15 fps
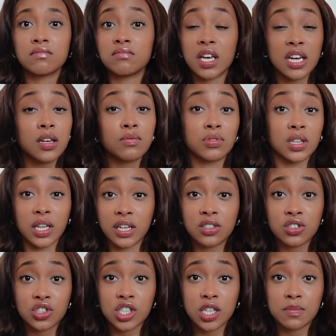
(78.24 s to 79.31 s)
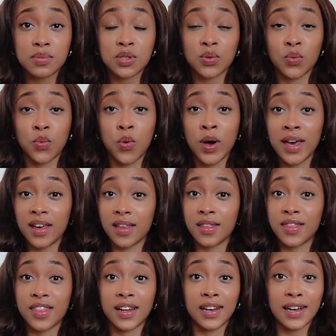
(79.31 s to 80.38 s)
any relationships with
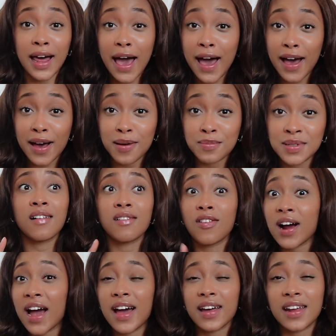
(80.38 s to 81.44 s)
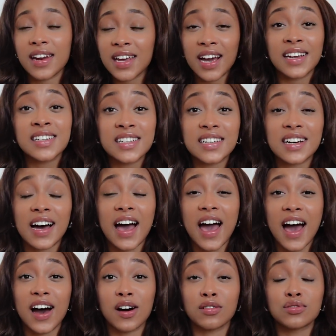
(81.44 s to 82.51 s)
labs or had any idea
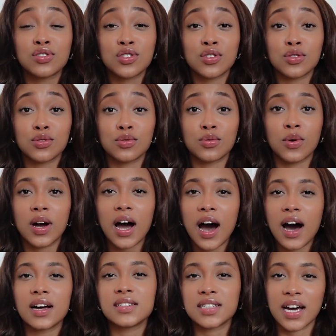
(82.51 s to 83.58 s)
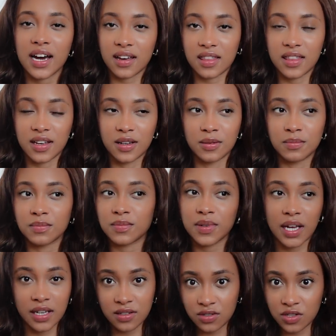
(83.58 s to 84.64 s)
how to contact them,
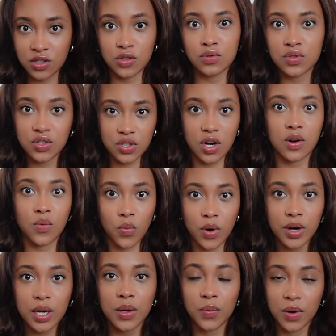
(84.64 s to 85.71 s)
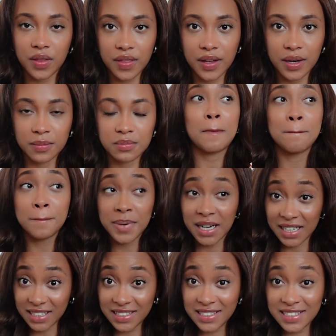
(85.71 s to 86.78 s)
like to start working with them.
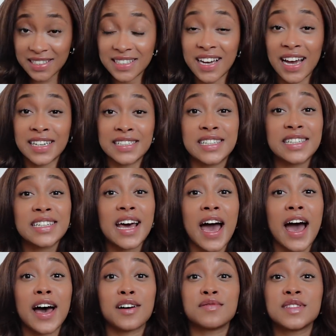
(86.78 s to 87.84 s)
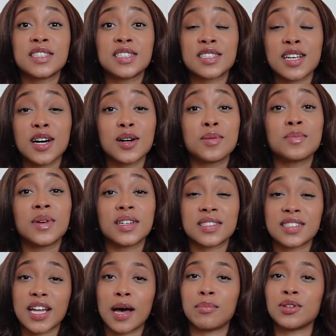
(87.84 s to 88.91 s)
But I did have some
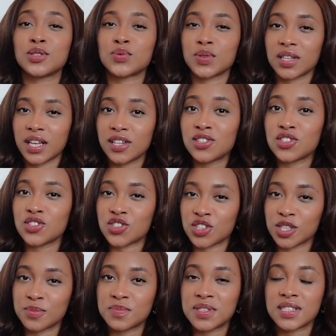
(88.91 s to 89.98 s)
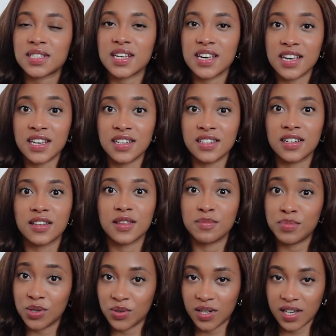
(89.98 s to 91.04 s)
established relationships in the
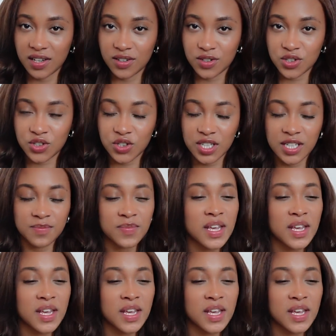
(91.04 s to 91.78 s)
beauty industry.